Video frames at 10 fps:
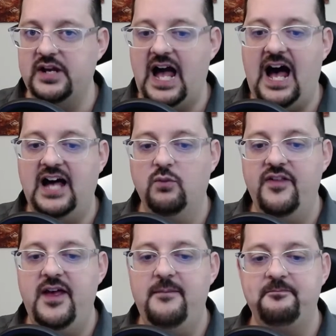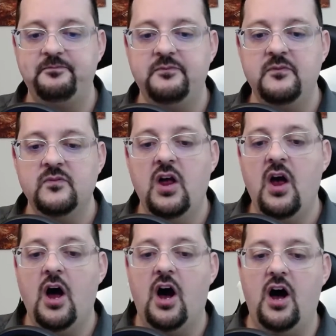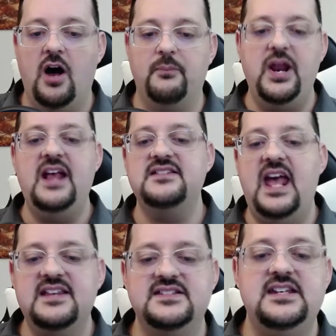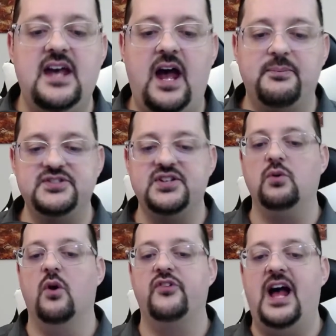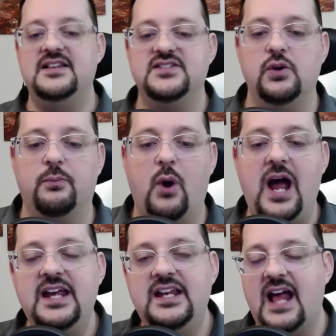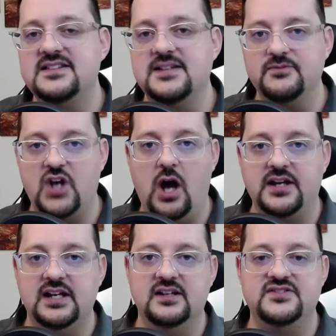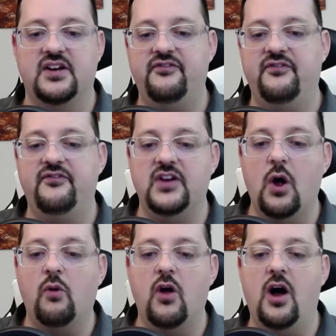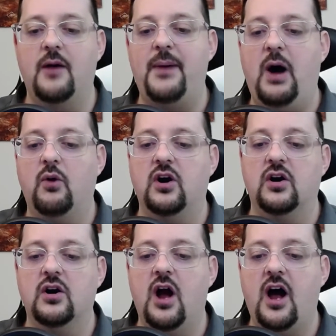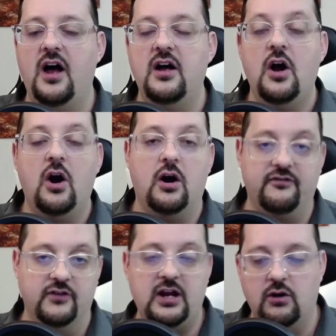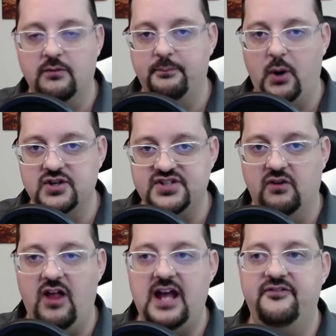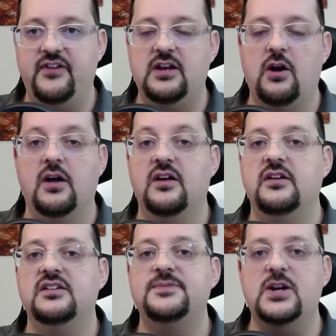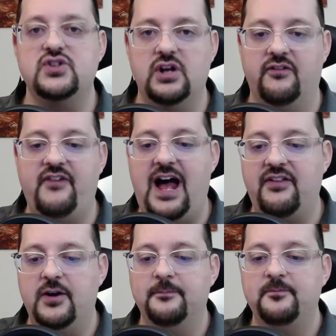on with him. But as the episode goes on too, Bryan ends up talking to Finola about her personal life, and especially her father.